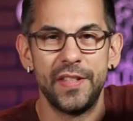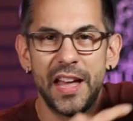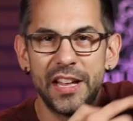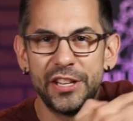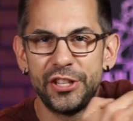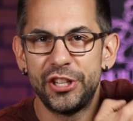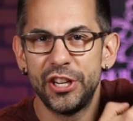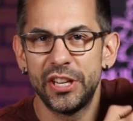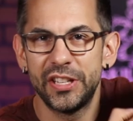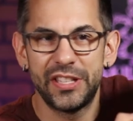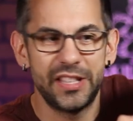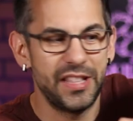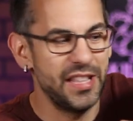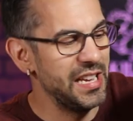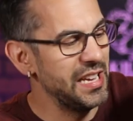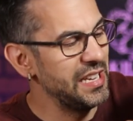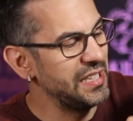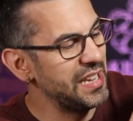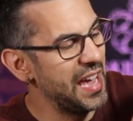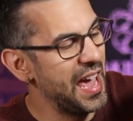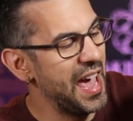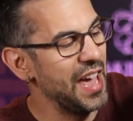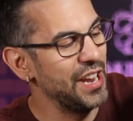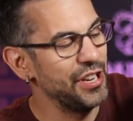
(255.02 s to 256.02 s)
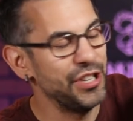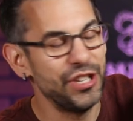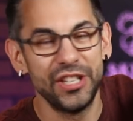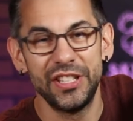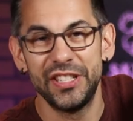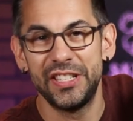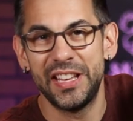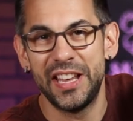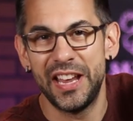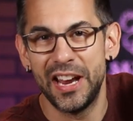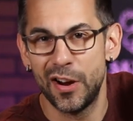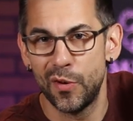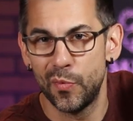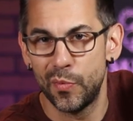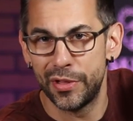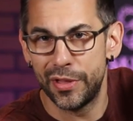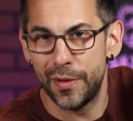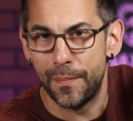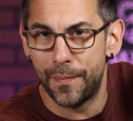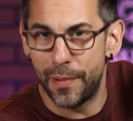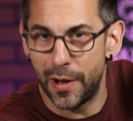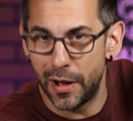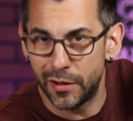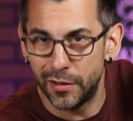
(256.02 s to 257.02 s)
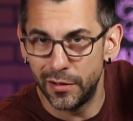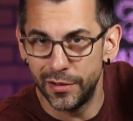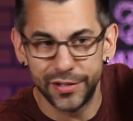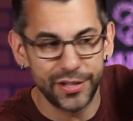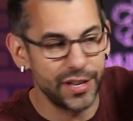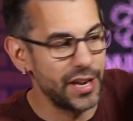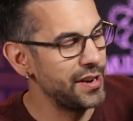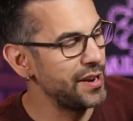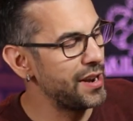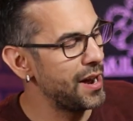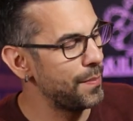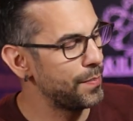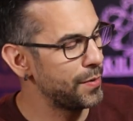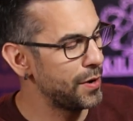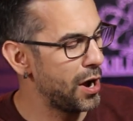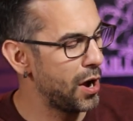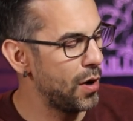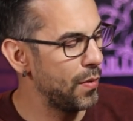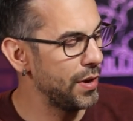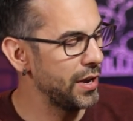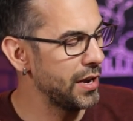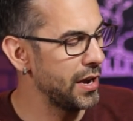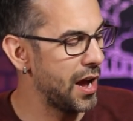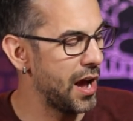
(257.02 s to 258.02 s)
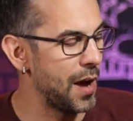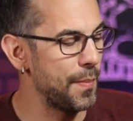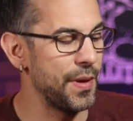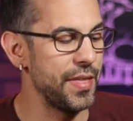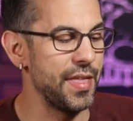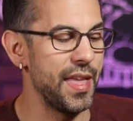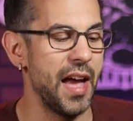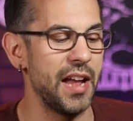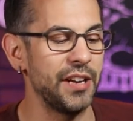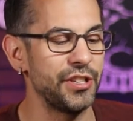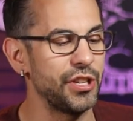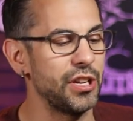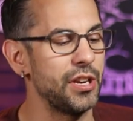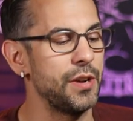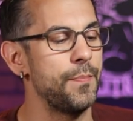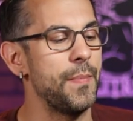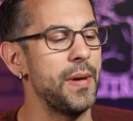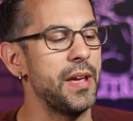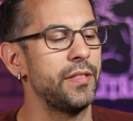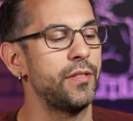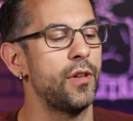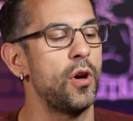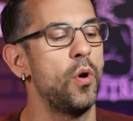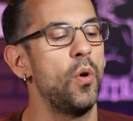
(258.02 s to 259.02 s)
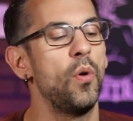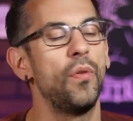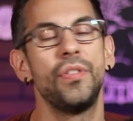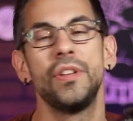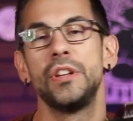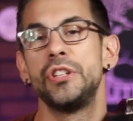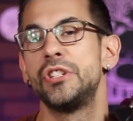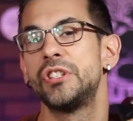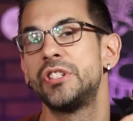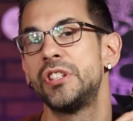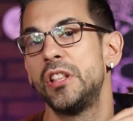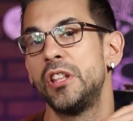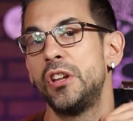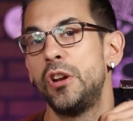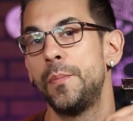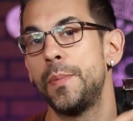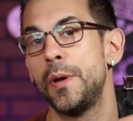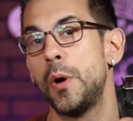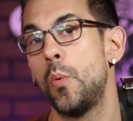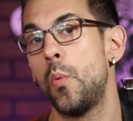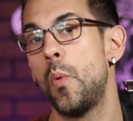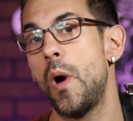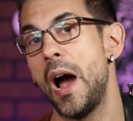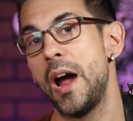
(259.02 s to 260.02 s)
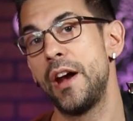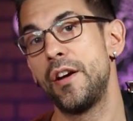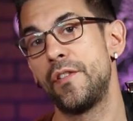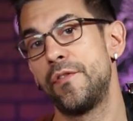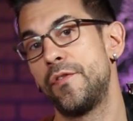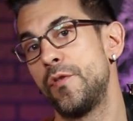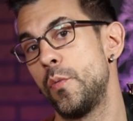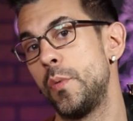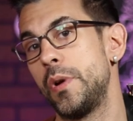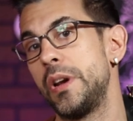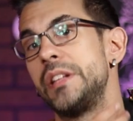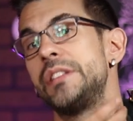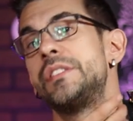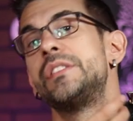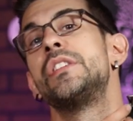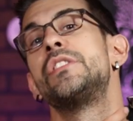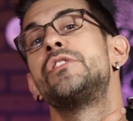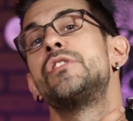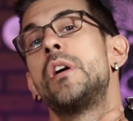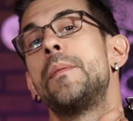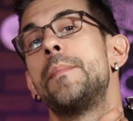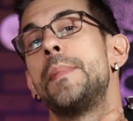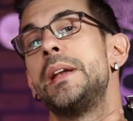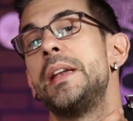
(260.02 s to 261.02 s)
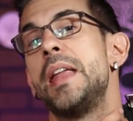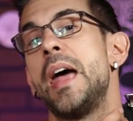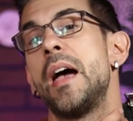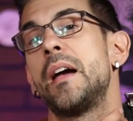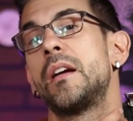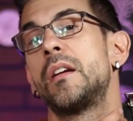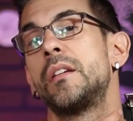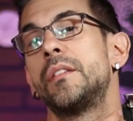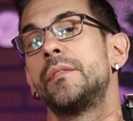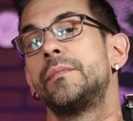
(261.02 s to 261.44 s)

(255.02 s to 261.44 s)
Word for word: that's just these edges here where the buckles end up going, and that's going to make the whole thing just a little bit wider for when it sits on my neck.